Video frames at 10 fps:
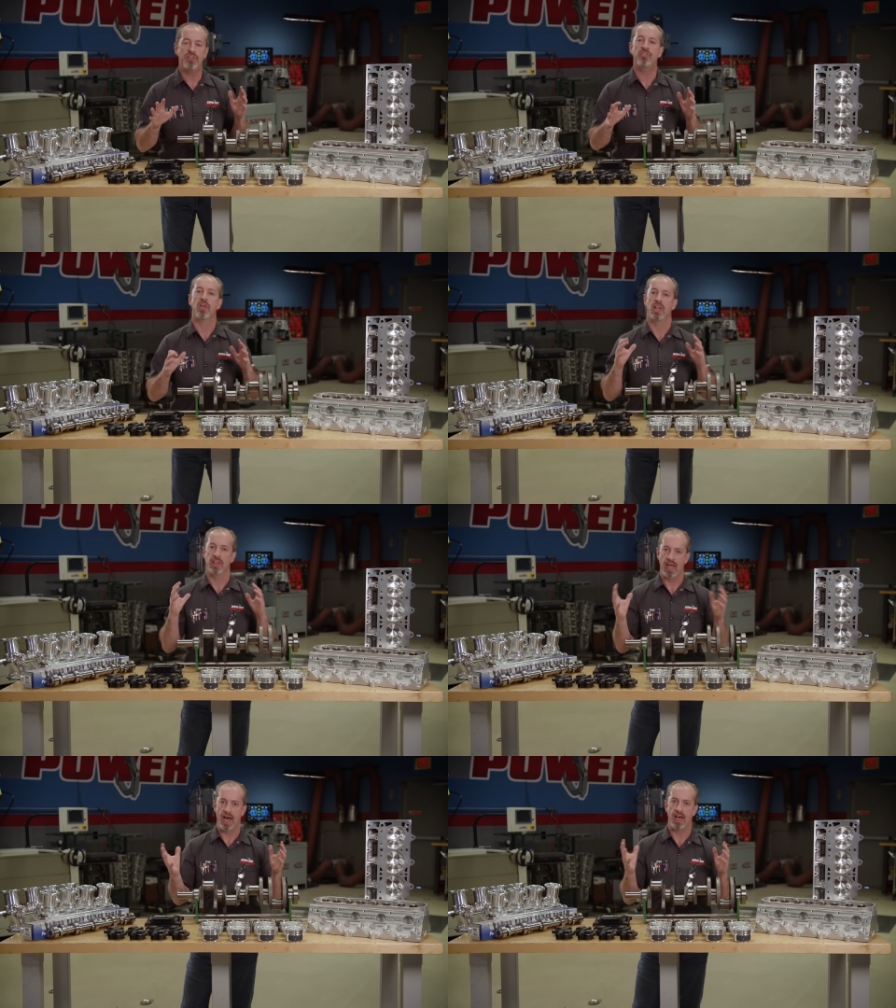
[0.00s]
this is a
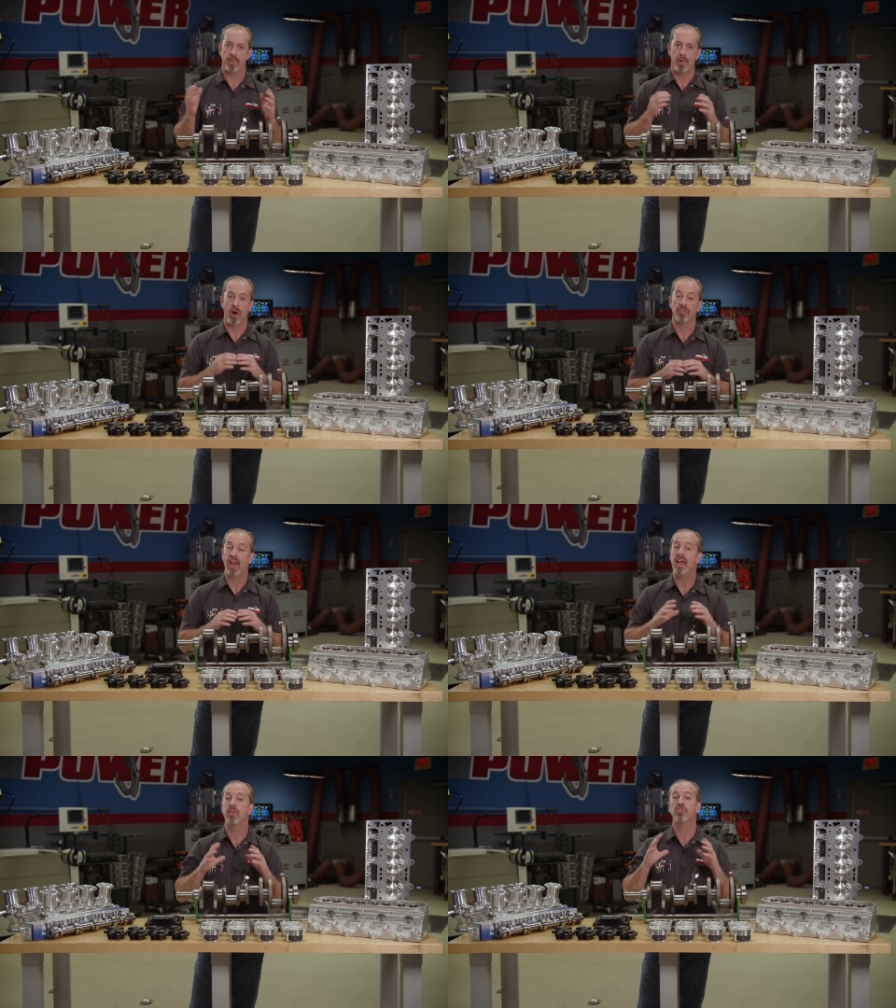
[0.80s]
lot of parts,
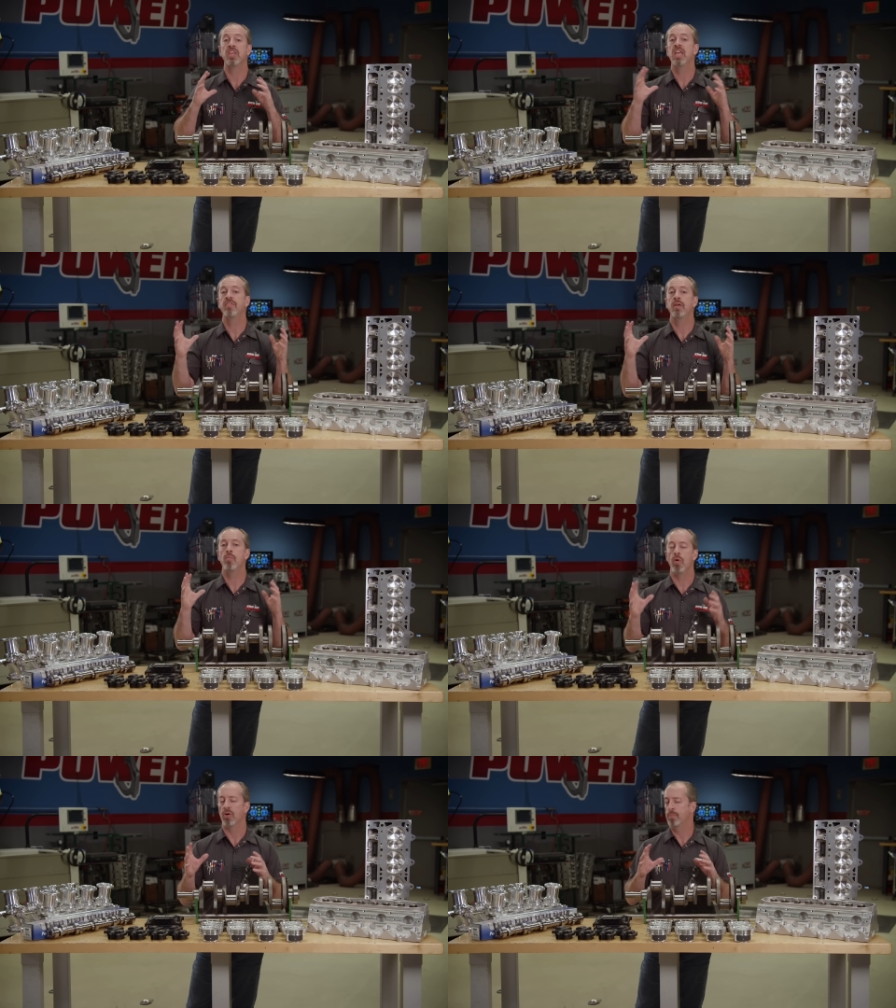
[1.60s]
and there's even
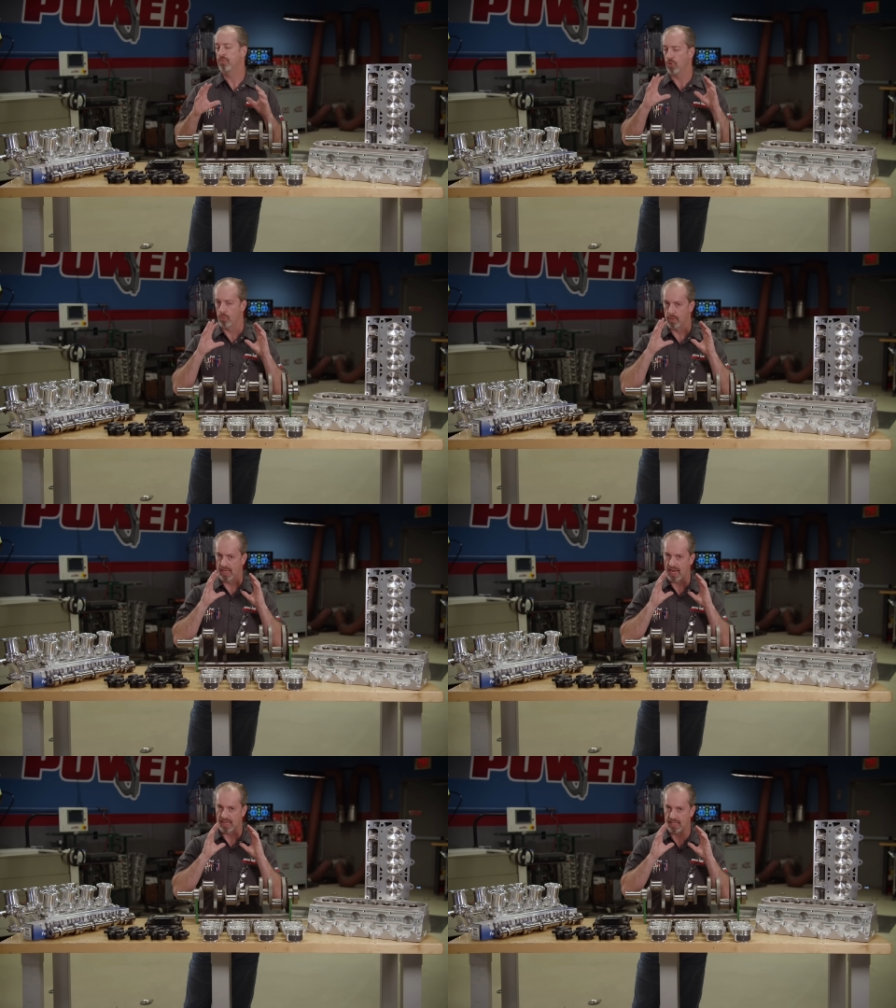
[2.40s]
more, so we
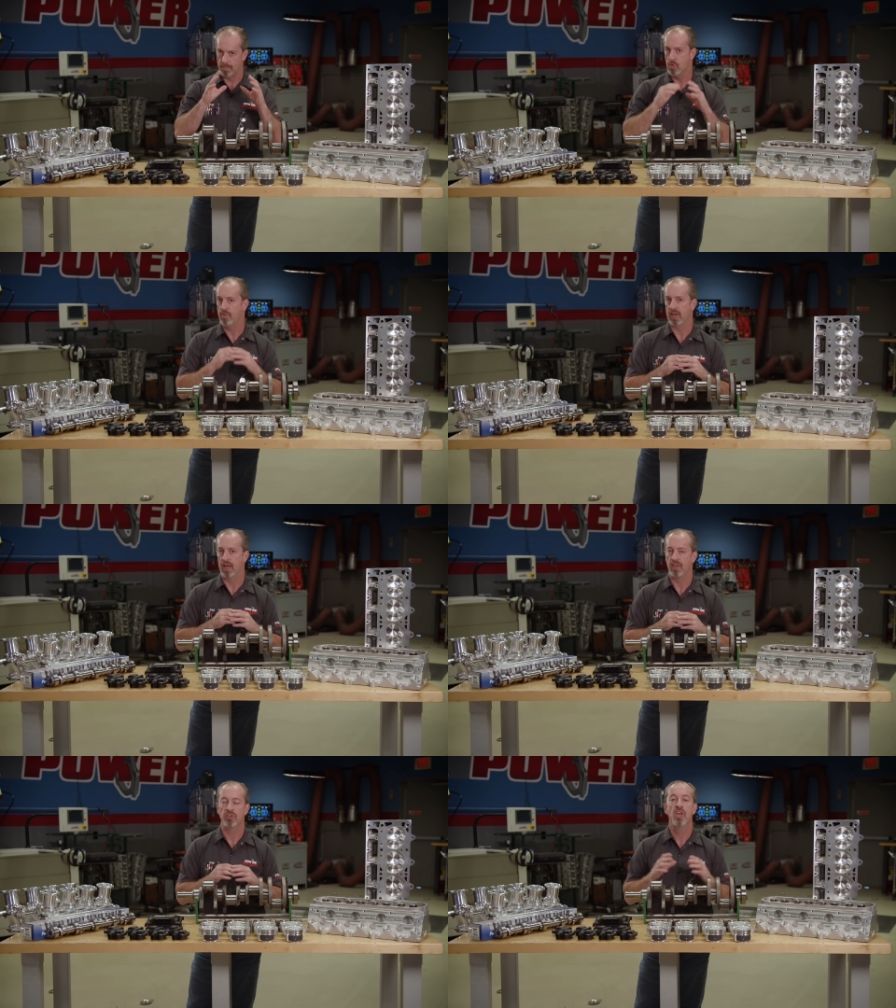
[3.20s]
got to get moving
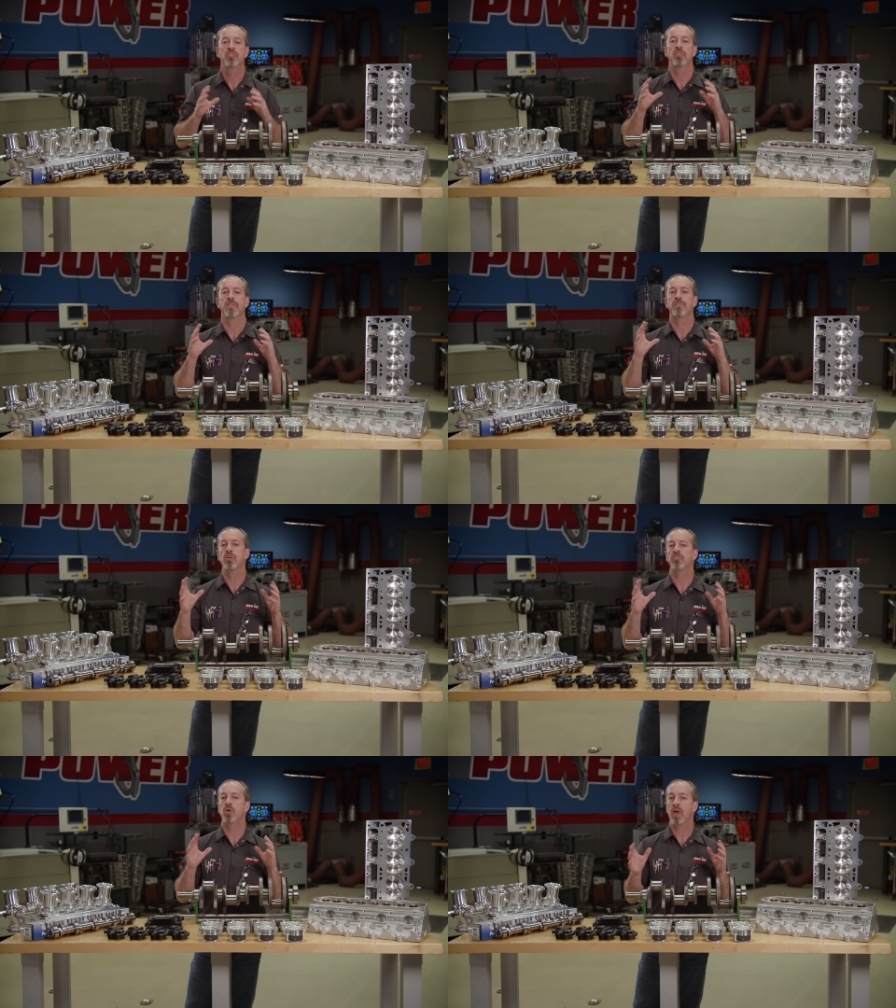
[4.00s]
on this. So the
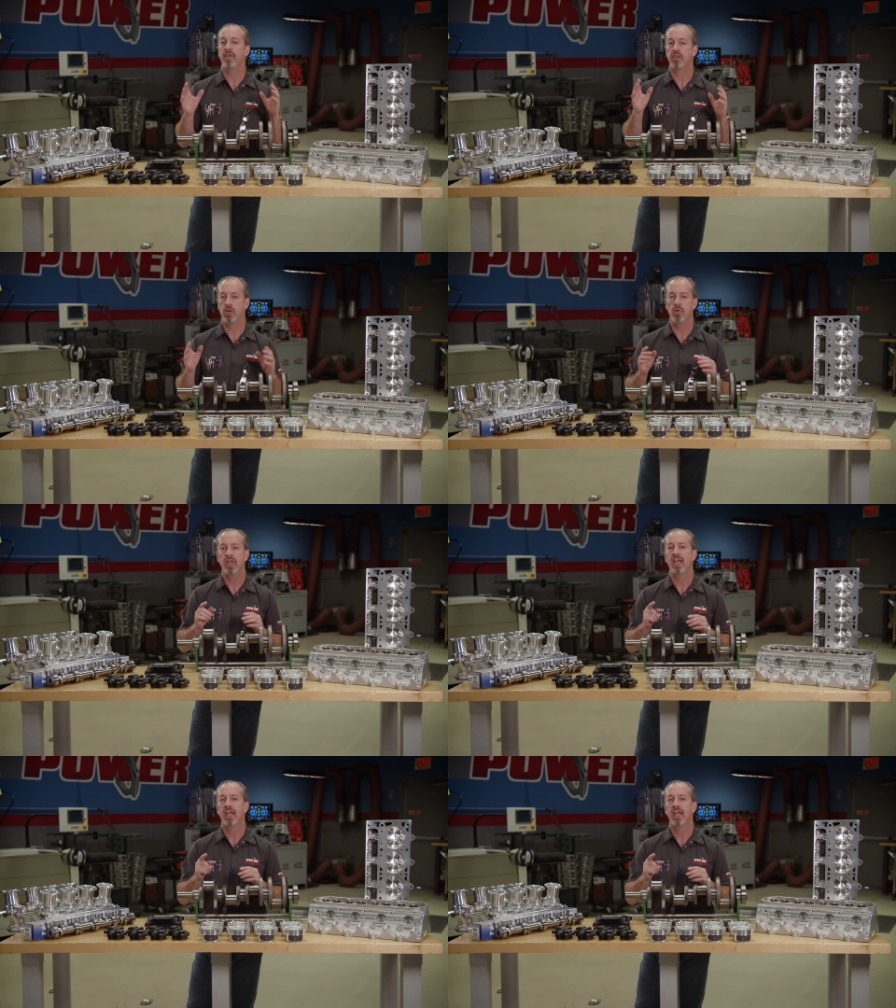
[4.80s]
first thing we have to do